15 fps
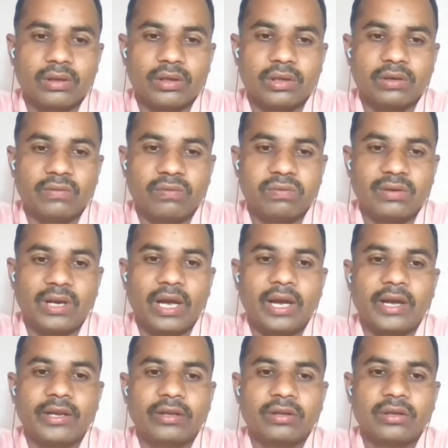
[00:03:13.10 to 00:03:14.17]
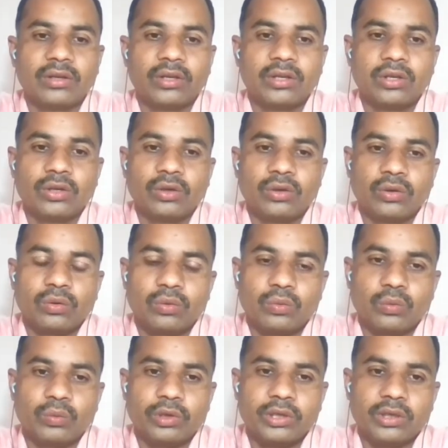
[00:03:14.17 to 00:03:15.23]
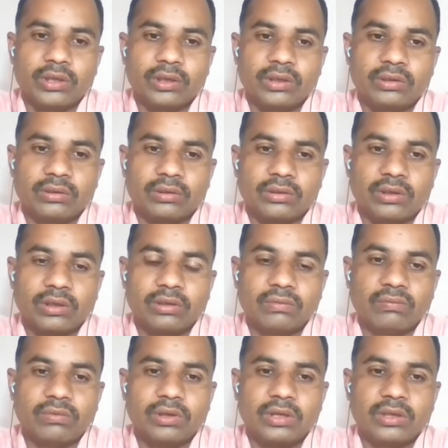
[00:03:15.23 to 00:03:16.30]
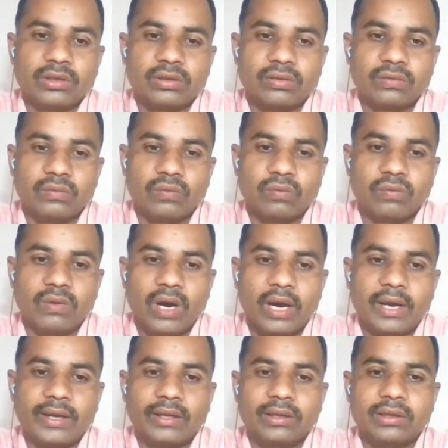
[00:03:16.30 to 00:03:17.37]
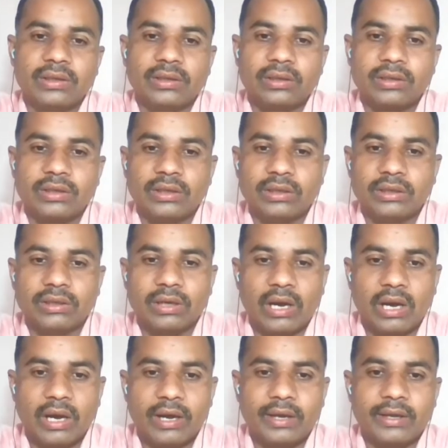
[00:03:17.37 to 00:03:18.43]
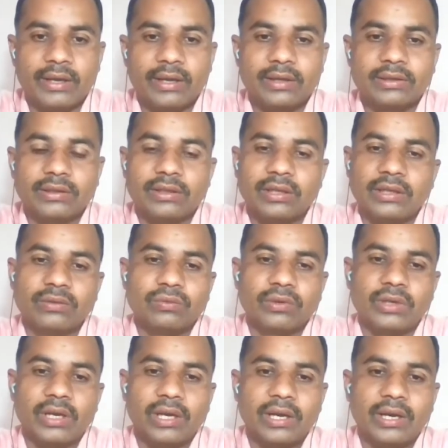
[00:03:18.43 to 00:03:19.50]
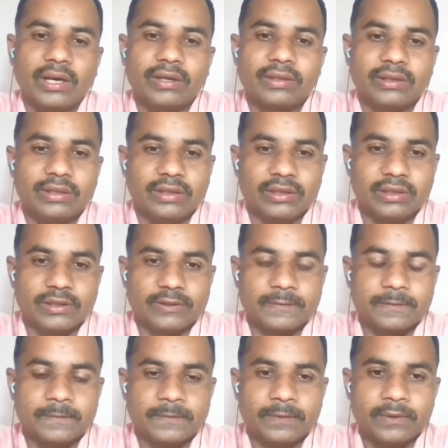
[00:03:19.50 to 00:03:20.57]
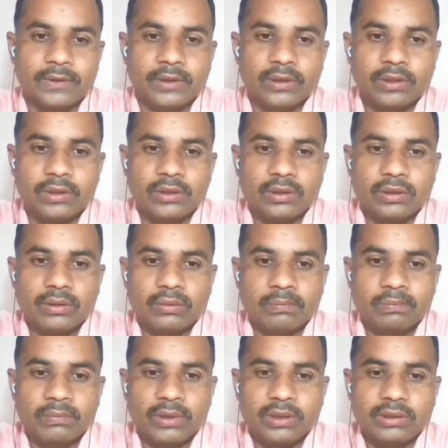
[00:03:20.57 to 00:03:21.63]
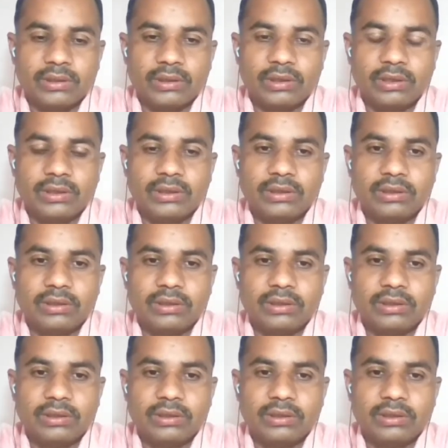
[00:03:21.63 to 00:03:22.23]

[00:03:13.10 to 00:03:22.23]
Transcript: a fly we convert y in I and then we add es, but it